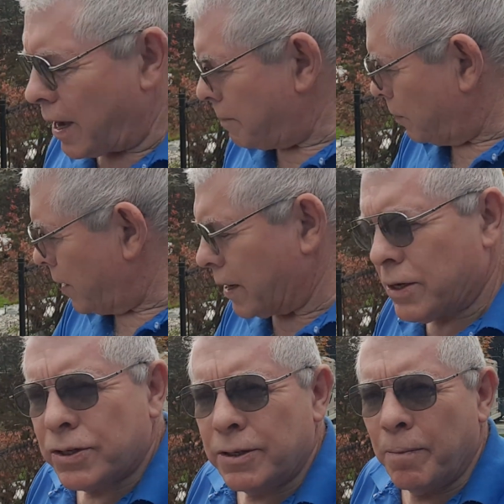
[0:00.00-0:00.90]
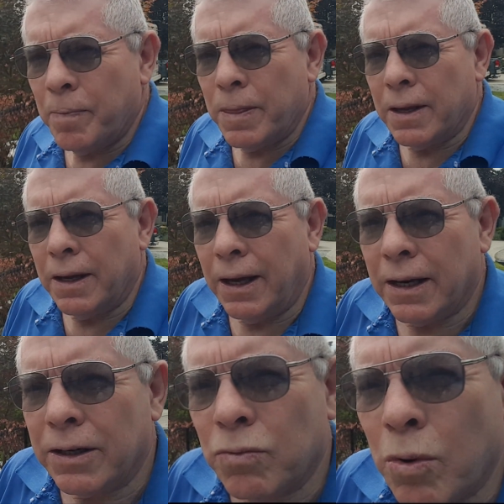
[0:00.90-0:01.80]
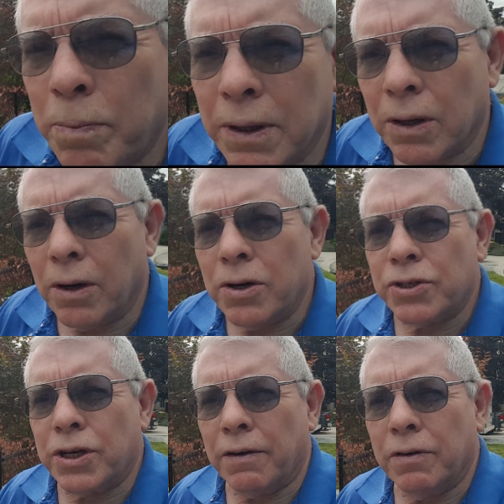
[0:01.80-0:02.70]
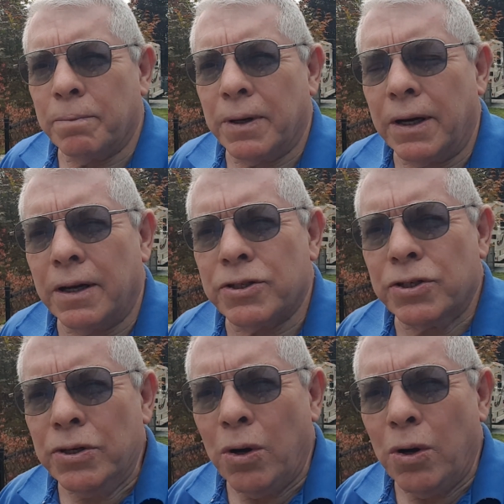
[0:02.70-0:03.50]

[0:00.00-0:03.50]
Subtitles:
apparatus, and it won't be a large cover, but I